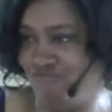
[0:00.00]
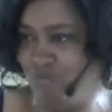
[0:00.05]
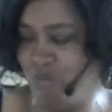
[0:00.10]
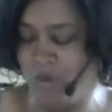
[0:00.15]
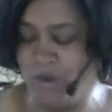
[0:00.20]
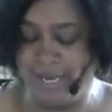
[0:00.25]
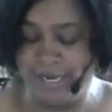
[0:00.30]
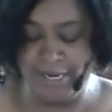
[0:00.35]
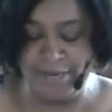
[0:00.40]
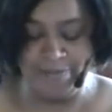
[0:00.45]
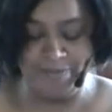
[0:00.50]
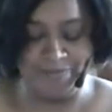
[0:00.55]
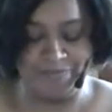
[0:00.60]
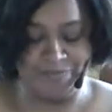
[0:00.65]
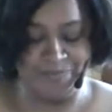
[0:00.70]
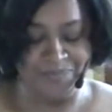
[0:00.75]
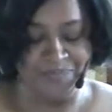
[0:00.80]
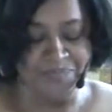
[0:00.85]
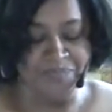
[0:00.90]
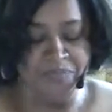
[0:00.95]
Ready?
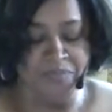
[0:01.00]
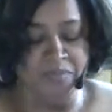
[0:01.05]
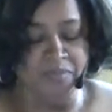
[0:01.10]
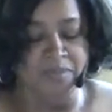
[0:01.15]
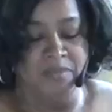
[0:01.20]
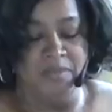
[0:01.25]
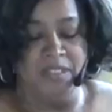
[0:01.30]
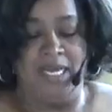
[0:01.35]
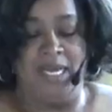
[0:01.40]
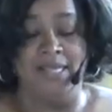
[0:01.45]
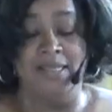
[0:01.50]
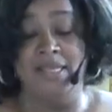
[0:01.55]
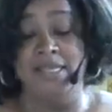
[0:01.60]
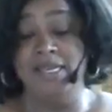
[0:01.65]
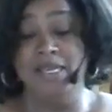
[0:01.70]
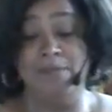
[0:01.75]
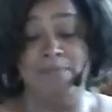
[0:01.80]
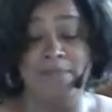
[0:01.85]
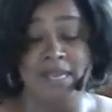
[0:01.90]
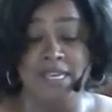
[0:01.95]
I
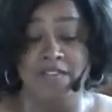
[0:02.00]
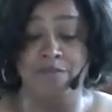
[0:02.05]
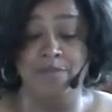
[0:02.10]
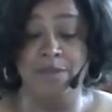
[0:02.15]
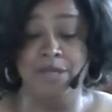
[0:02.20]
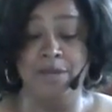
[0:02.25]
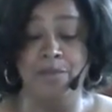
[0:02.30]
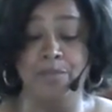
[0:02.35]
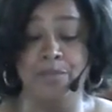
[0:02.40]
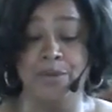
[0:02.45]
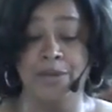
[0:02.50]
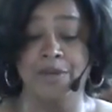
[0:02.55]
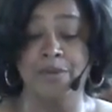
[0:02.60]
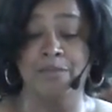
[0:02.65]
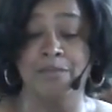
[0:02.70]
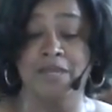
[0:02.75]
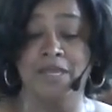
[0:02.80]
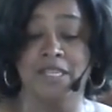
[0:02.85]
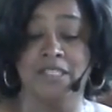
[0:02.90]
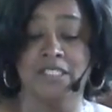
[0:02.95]
think it may have been in
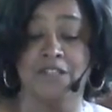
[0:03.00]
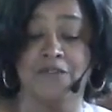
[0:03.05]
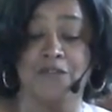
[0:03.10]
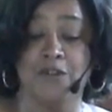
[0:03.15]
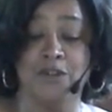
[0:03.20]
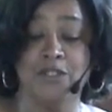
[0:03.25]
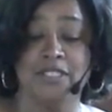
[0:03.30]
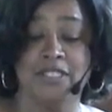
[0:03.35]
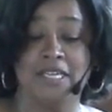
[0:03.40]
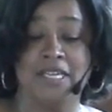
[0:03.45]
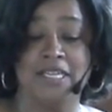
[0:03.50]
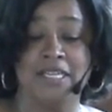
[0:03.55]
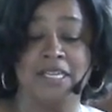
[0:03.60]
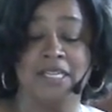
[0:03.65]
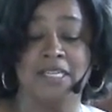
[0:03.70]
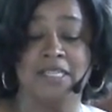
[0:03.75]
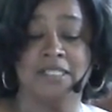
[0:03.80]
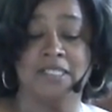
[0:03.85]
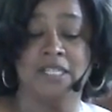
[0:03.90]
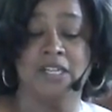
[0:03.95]
Britain because the first thing
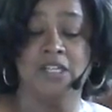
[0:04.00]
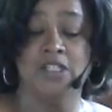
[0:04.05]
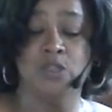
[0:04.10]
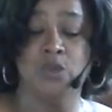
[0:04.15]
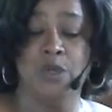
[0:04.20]
is